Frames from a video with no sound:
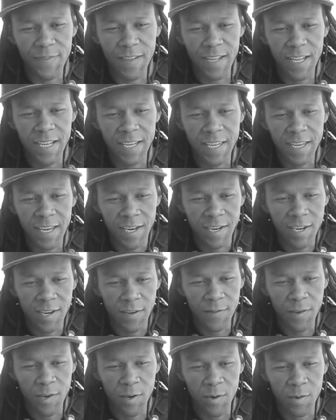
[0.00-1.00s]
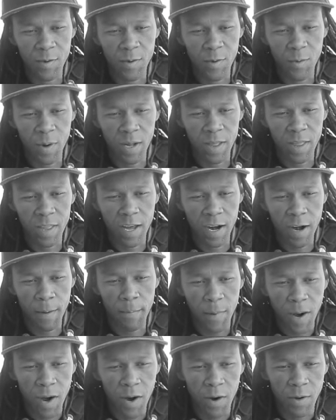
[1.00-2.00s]
this interview with
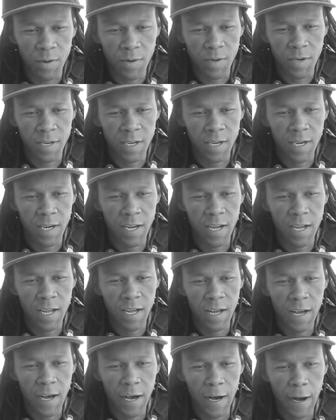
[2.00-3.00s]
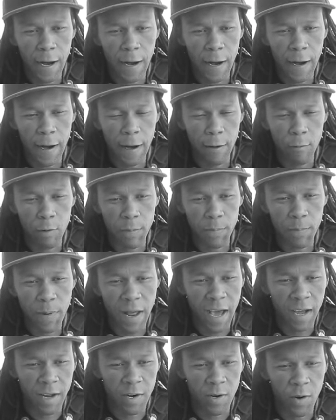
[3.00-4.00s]
Ramon, with
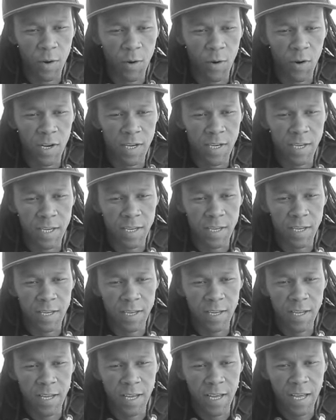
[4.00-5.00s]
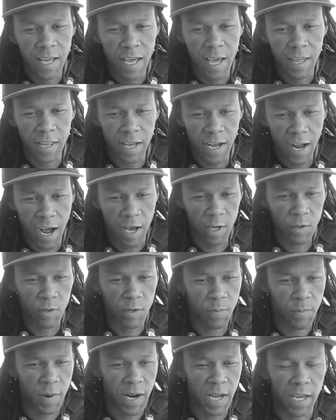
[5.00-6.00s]
Black Noise, and the guys was
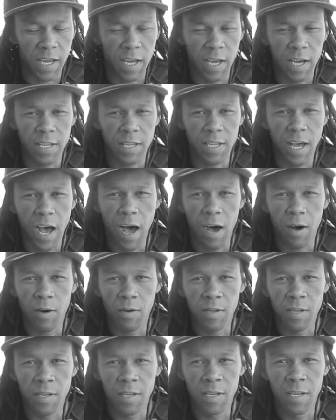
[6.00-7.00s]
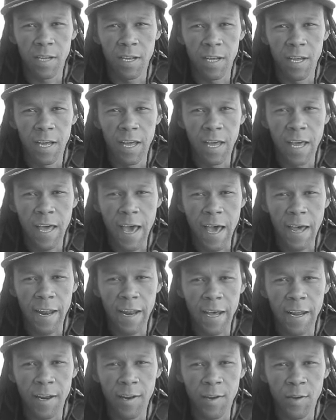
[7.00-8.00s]
breaking it down. And
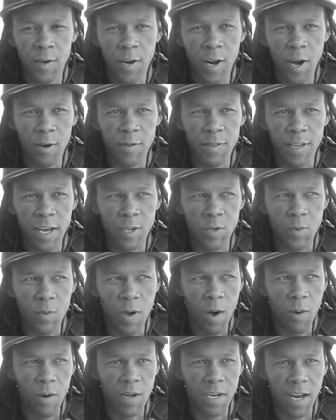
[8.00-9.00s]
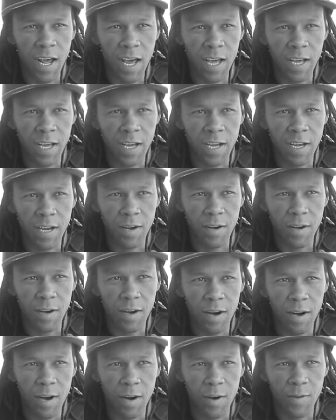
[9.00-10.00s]
then, that's where I was like,
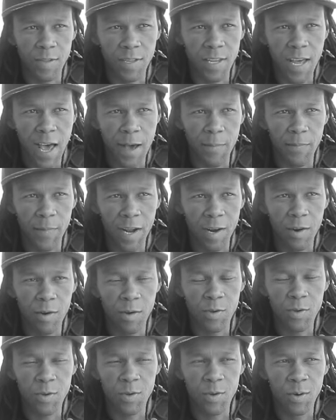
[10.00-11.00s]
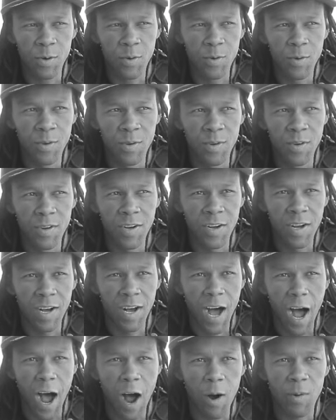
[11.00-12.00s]
oh damn, that looks cool.
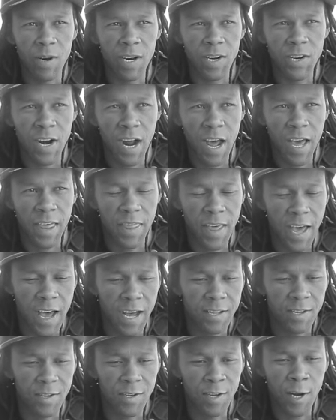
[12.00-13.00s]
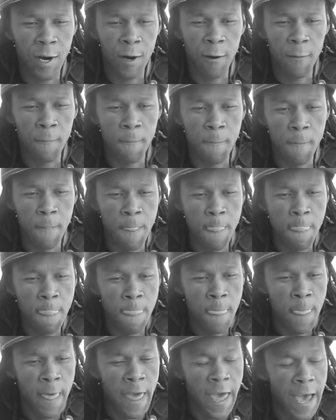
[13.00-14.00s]
I want to try that,
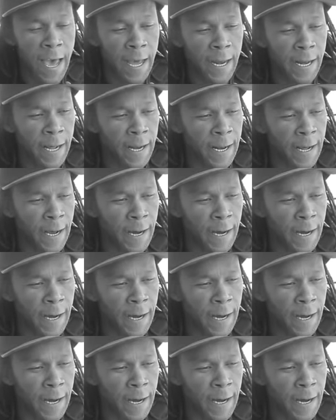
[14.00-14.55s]
And then